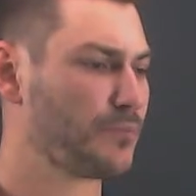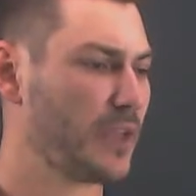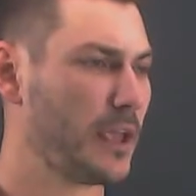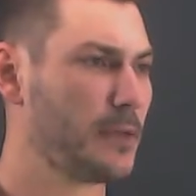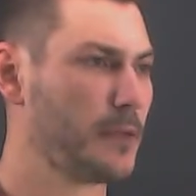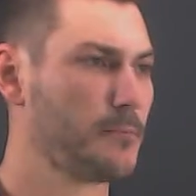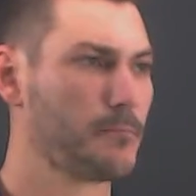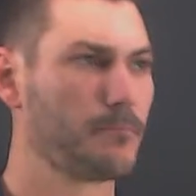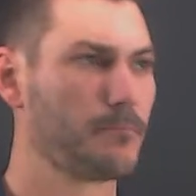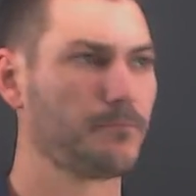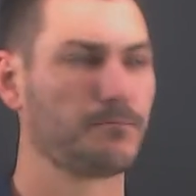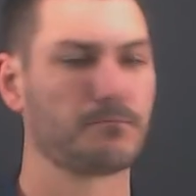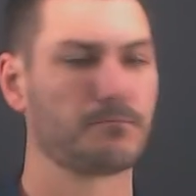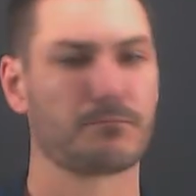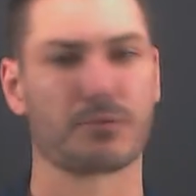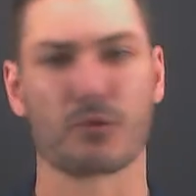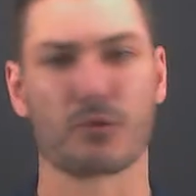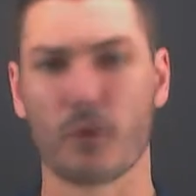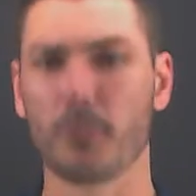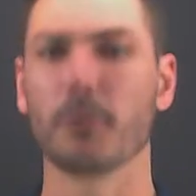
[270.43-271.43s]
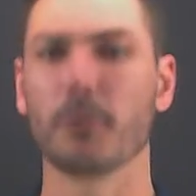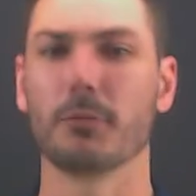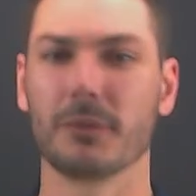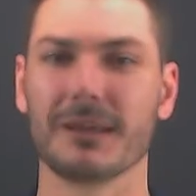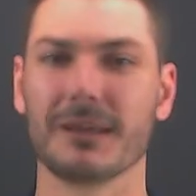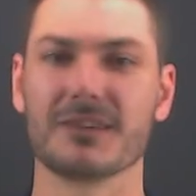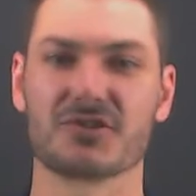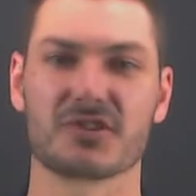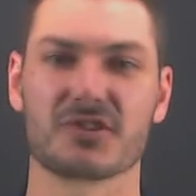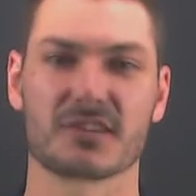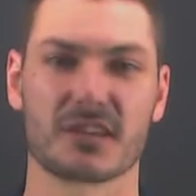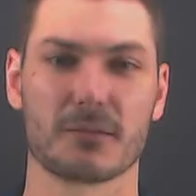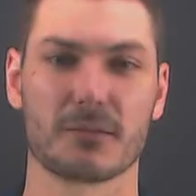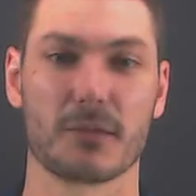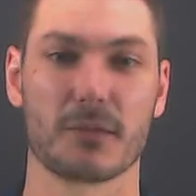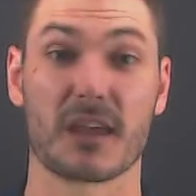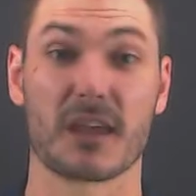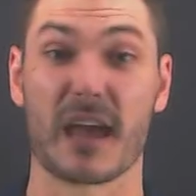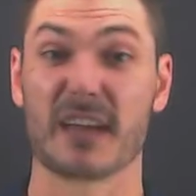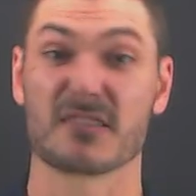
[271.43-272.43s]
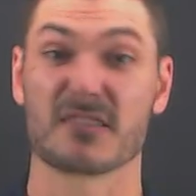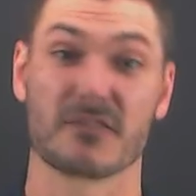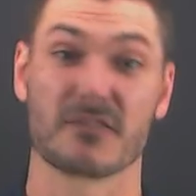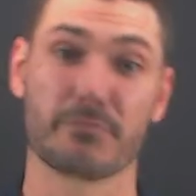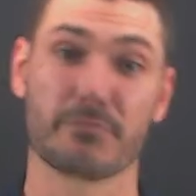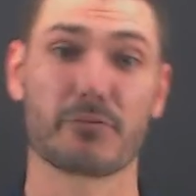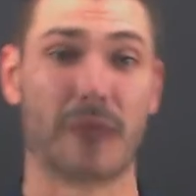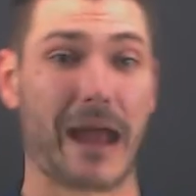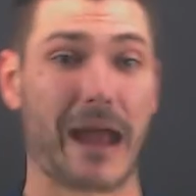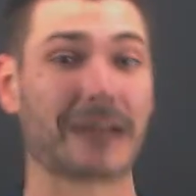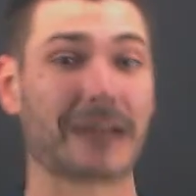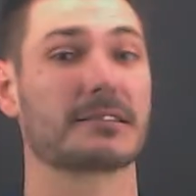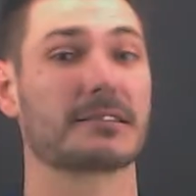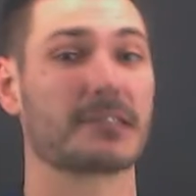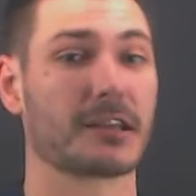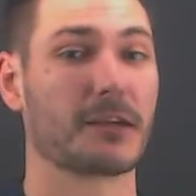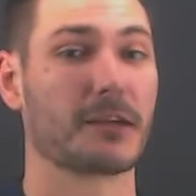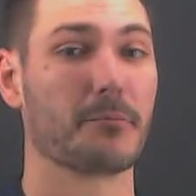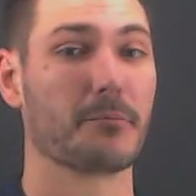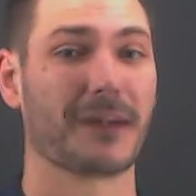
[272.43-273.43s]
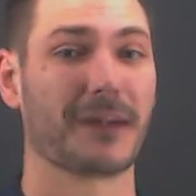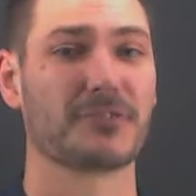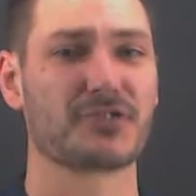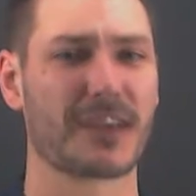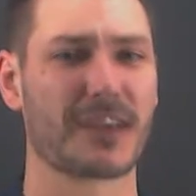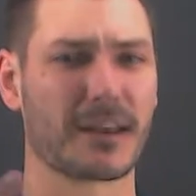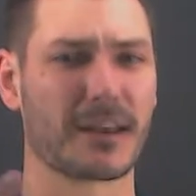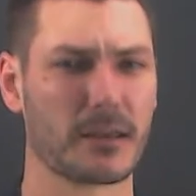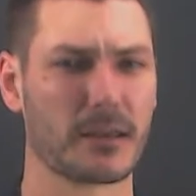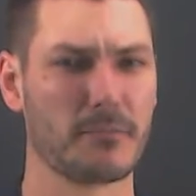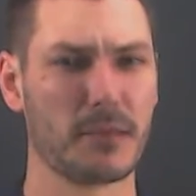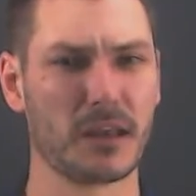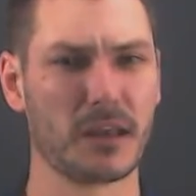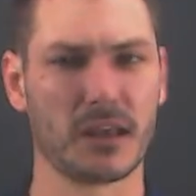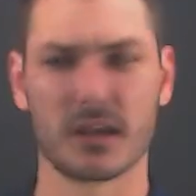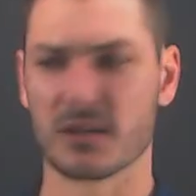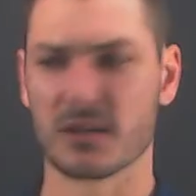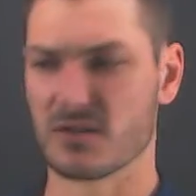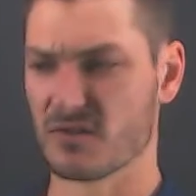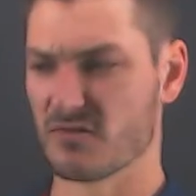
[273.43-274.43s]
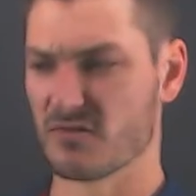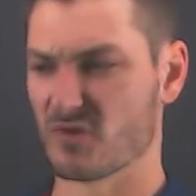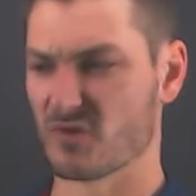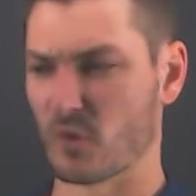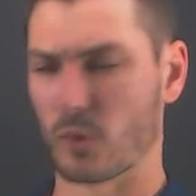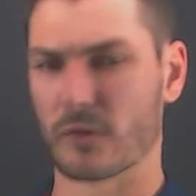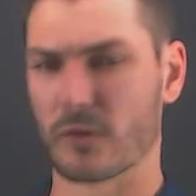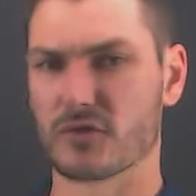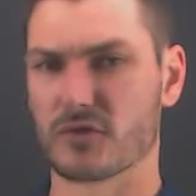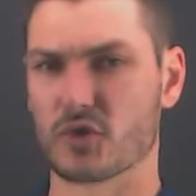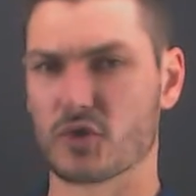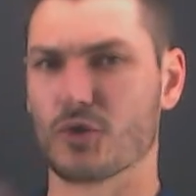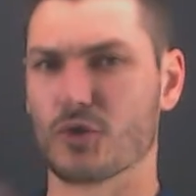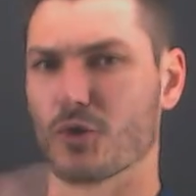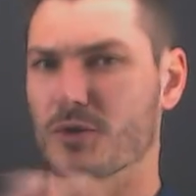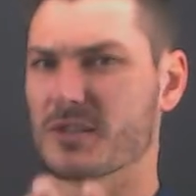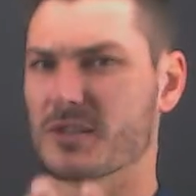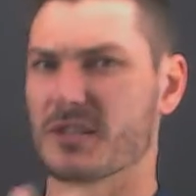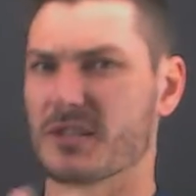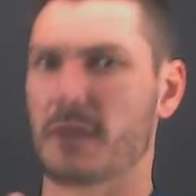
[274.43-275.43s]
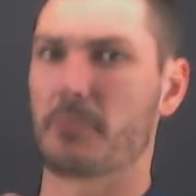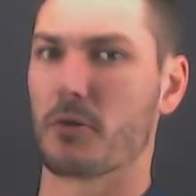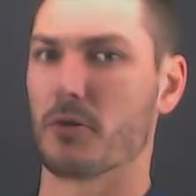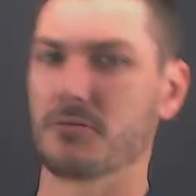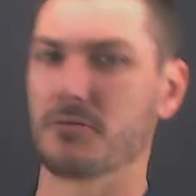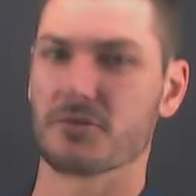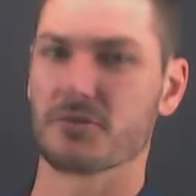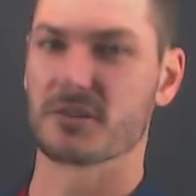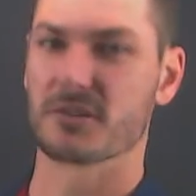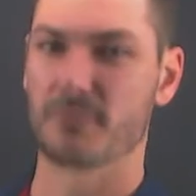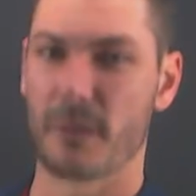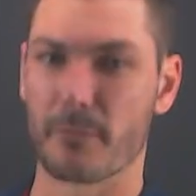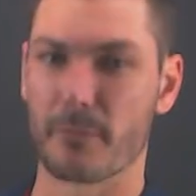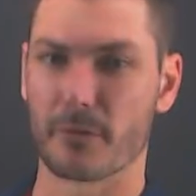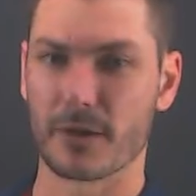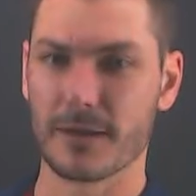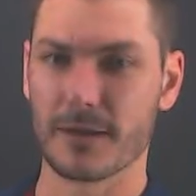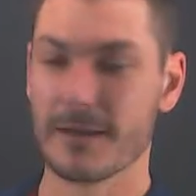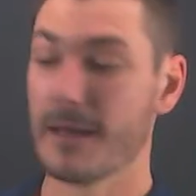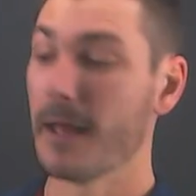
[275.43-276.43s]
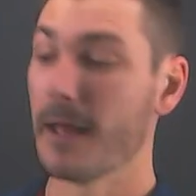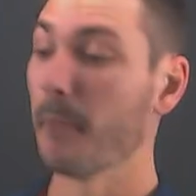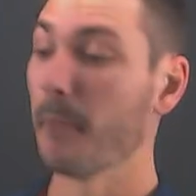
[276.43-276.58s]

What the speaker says: it probably is just going to be a case of practicing a bunch and committing it sort of to your subconscious memory.